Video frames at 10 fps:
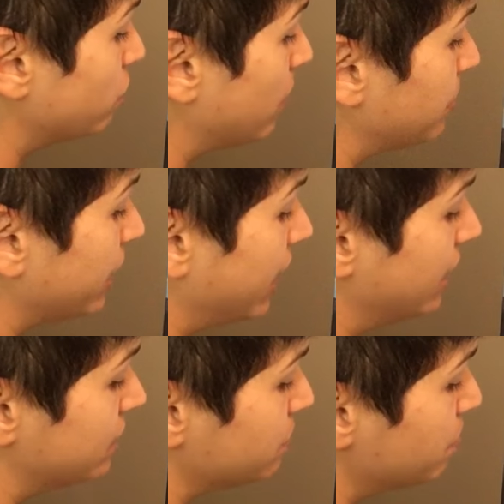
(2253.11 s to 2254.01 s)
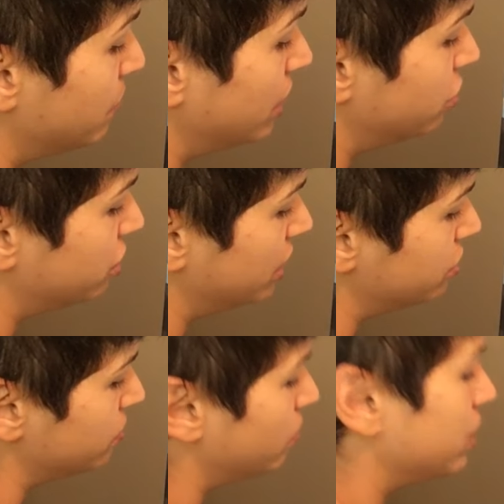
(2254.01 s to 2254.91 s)
replicate as much as
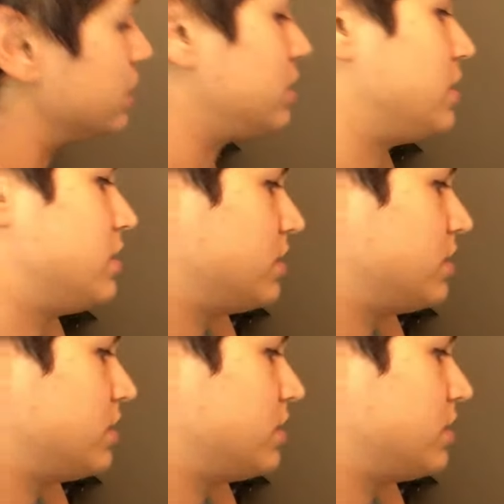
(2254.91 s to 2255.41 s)
you want,